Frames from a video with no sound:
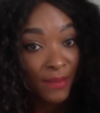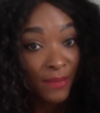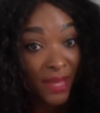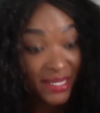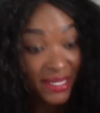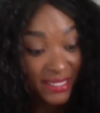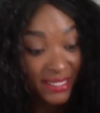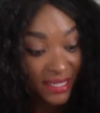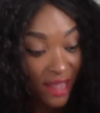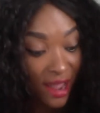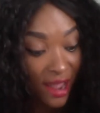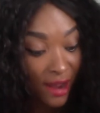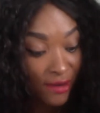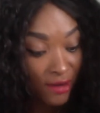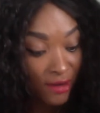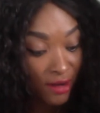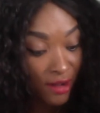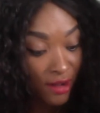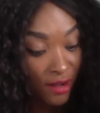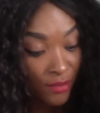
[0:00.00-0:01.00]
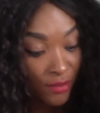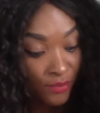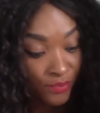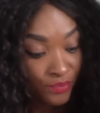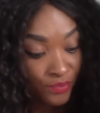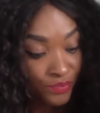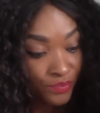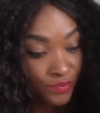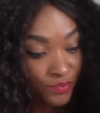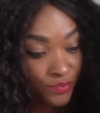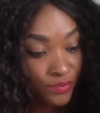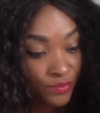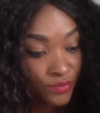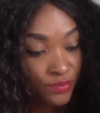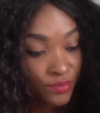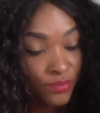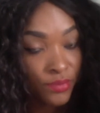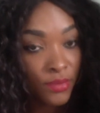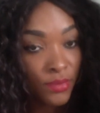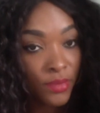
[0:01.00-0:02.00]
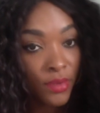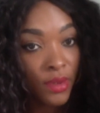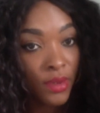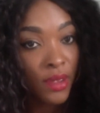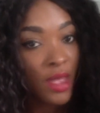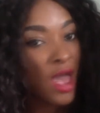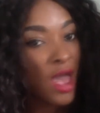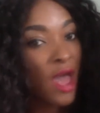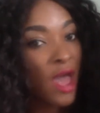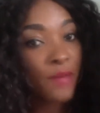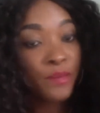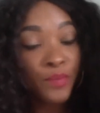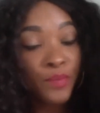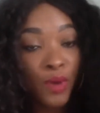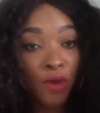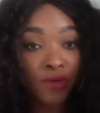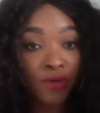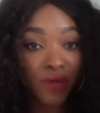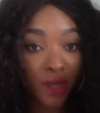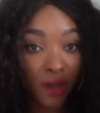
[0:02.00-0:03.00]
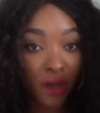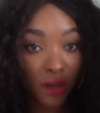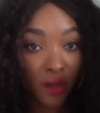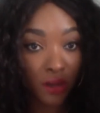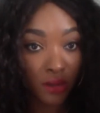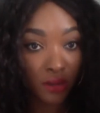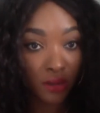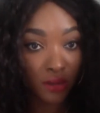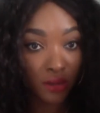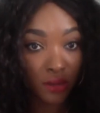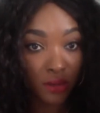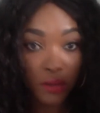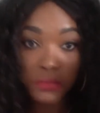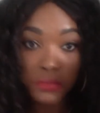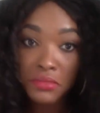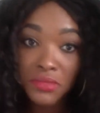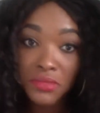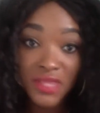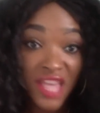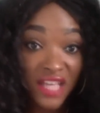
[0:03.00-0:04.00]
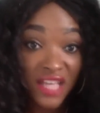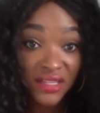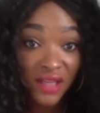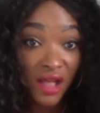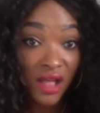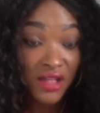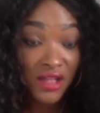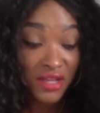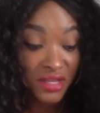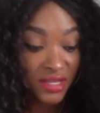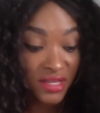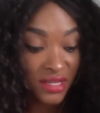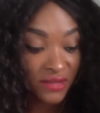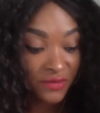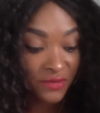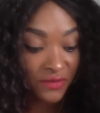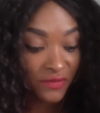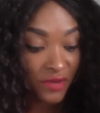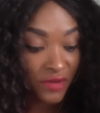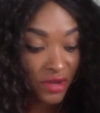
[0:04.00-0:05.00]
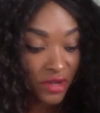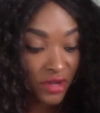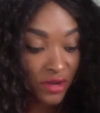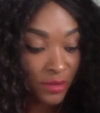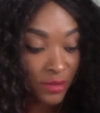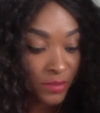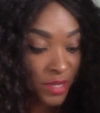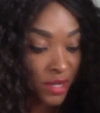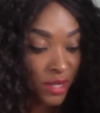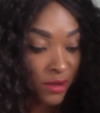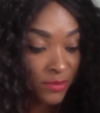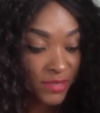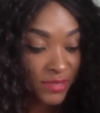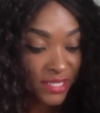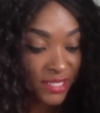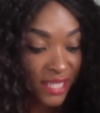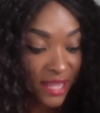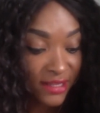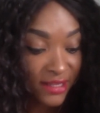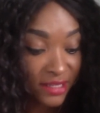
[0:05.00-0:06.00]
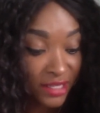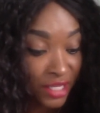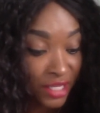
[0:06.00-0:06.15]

mascara and powder that's all you need for your makeup starter